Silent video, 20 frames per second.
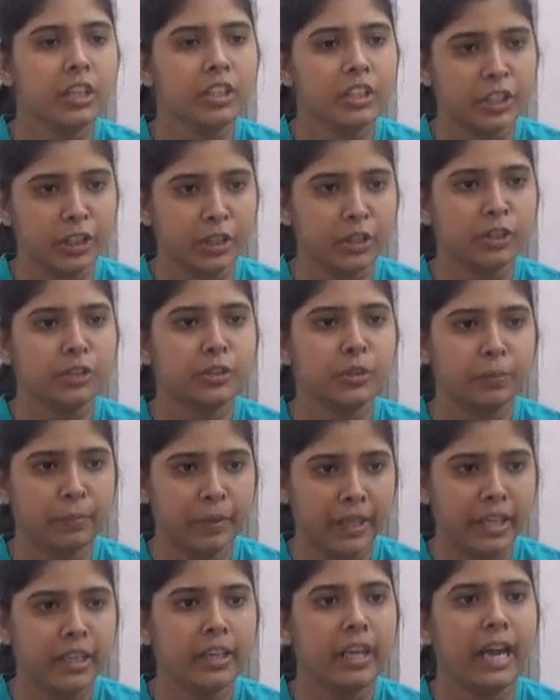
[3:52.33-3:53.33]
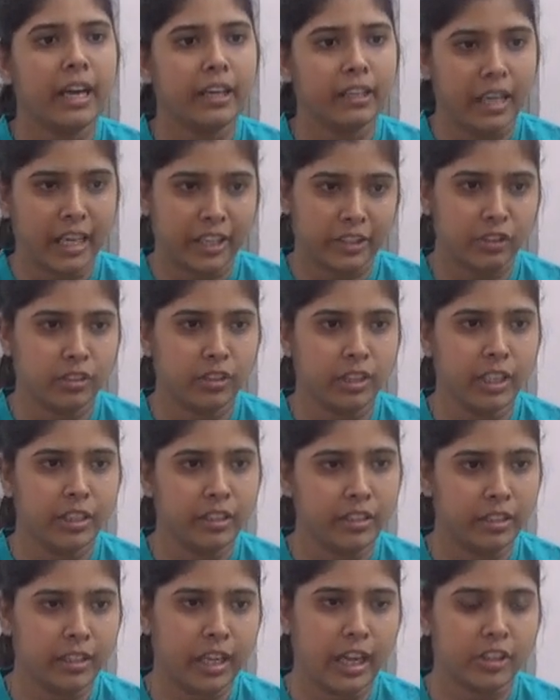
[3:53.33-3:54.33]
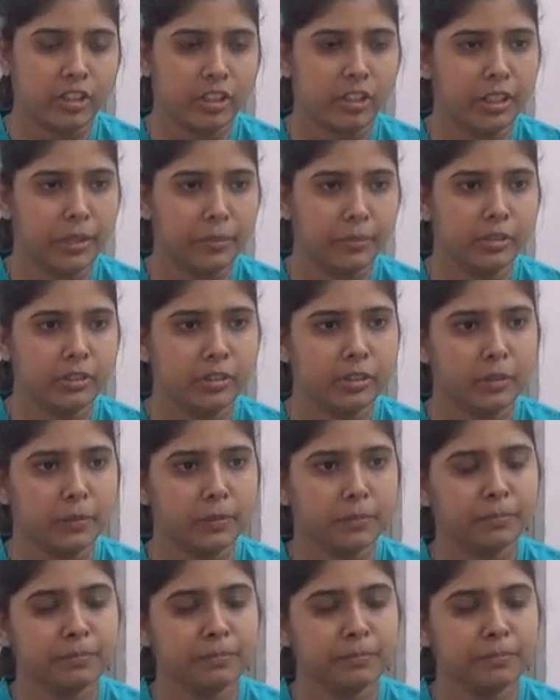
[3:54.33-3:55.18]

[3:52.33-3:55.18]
She also played at national and international level, sir.